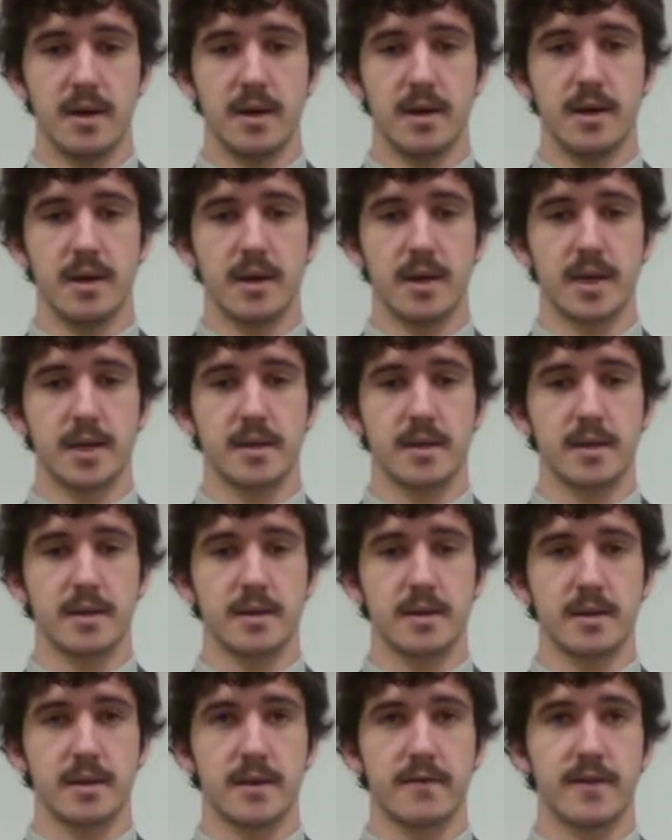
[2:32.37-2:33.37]
and the
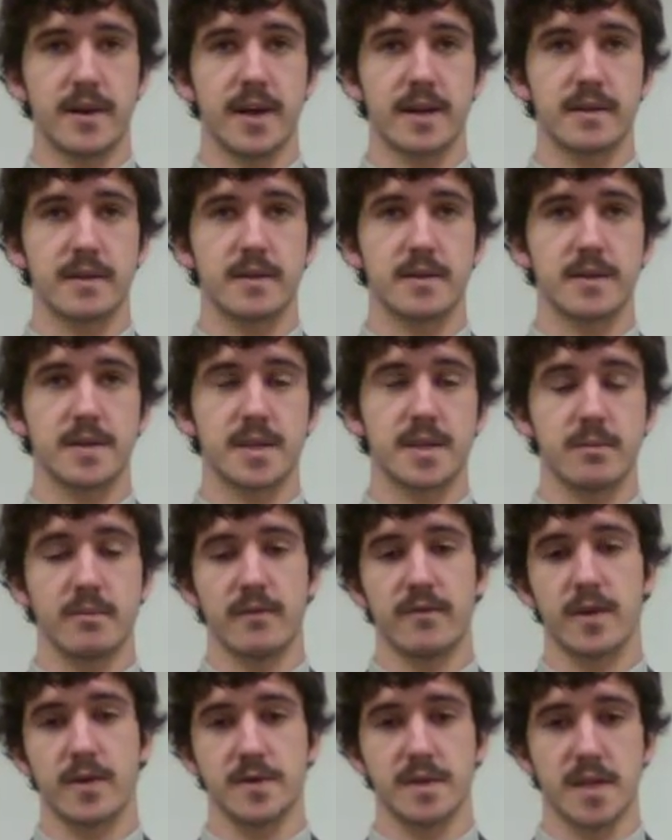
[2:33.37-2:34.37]
fact that some of
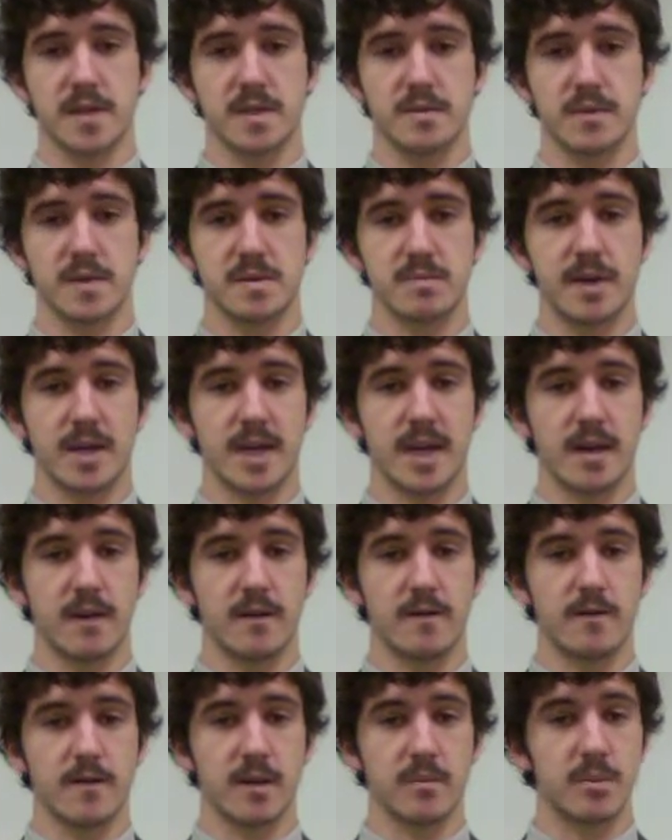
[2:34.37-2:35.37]
those estimates may
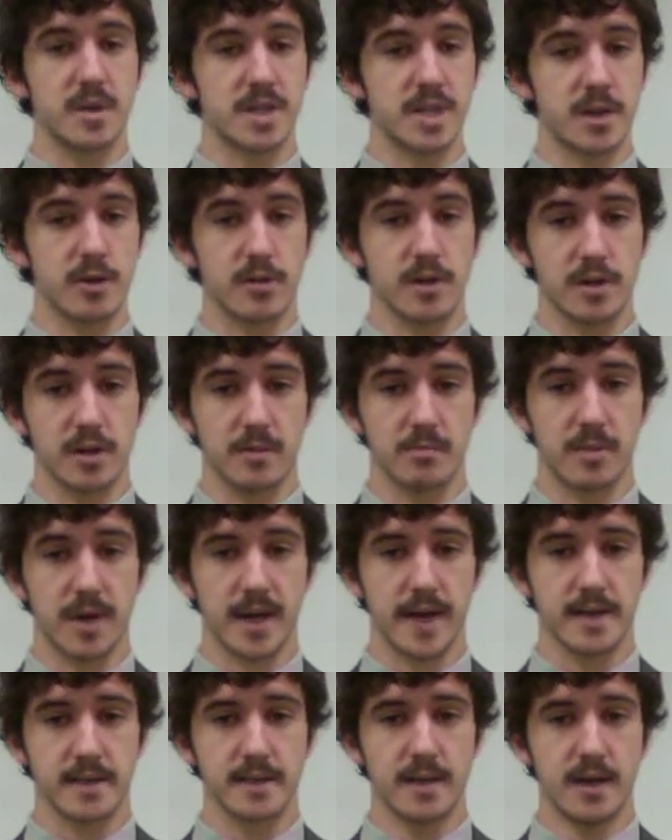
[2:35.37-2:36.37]
have a material
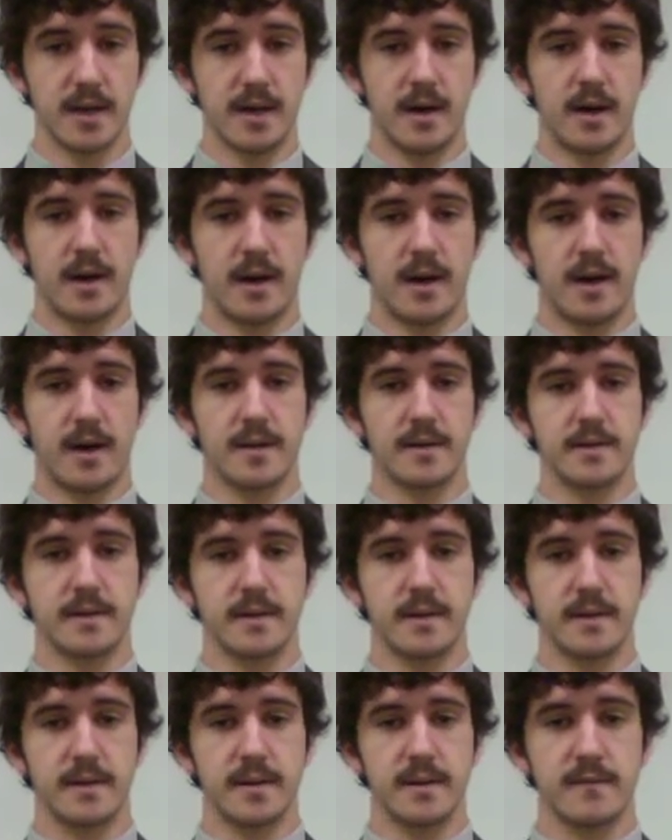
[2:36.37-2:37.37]
impact on
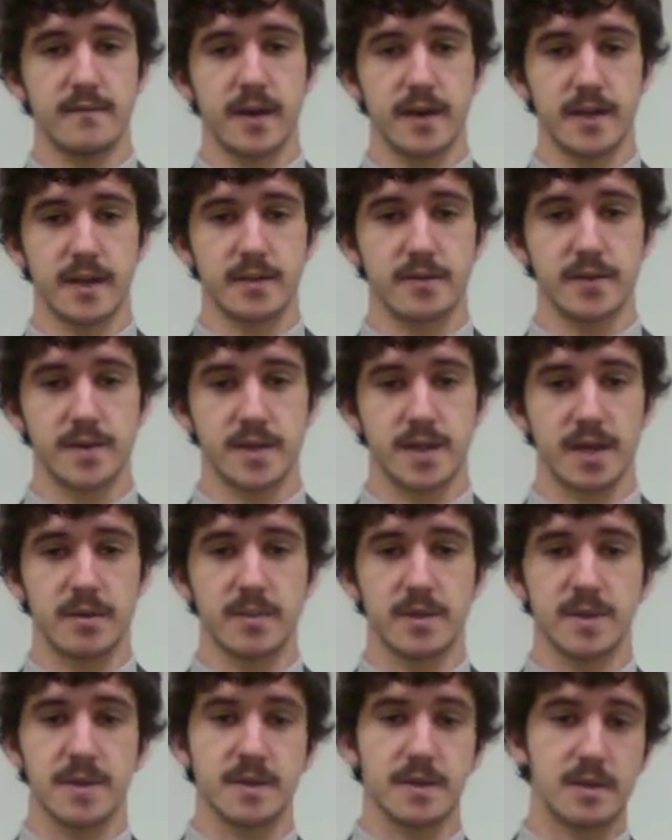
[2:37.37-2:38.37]
the financial
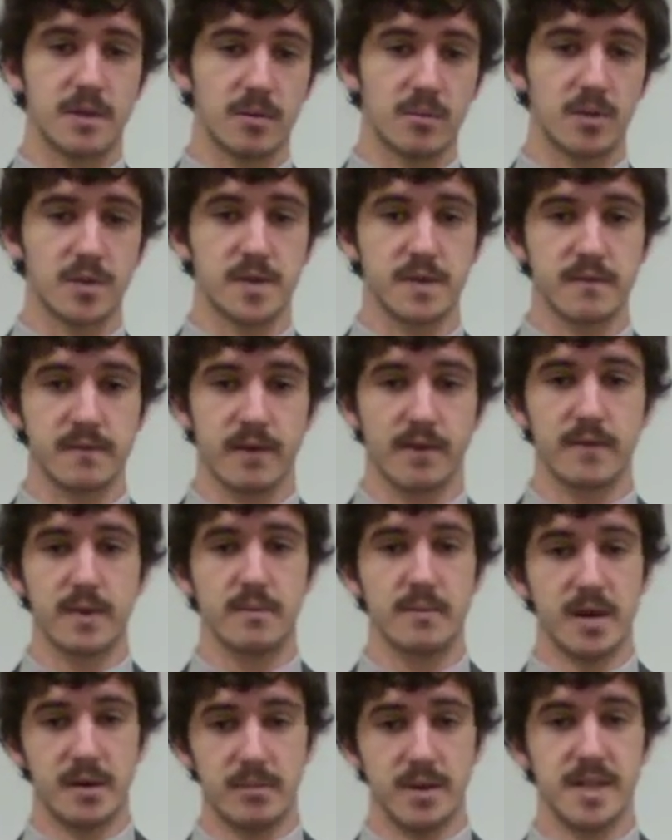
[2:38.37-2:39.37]
statements and the numbers involved.
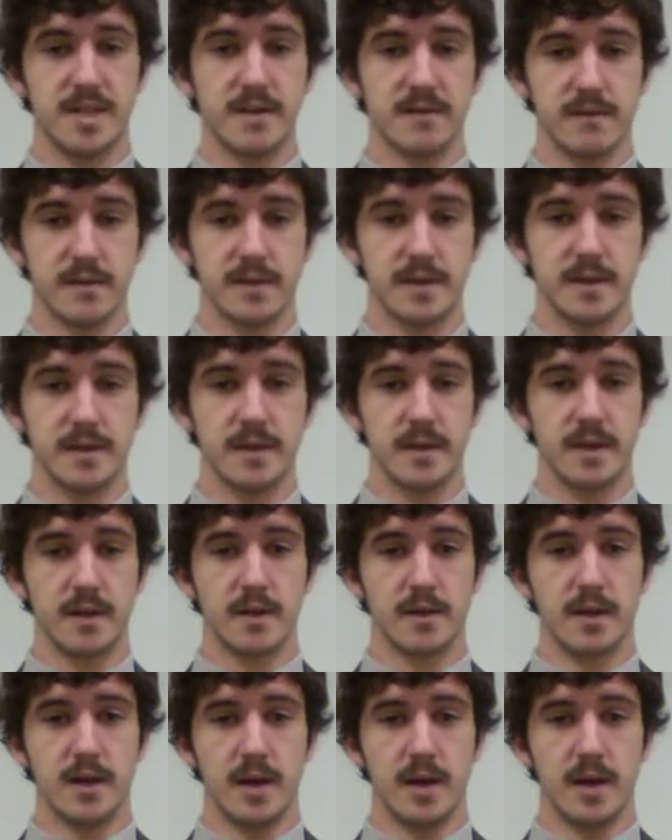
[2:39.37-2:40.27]
They may be different than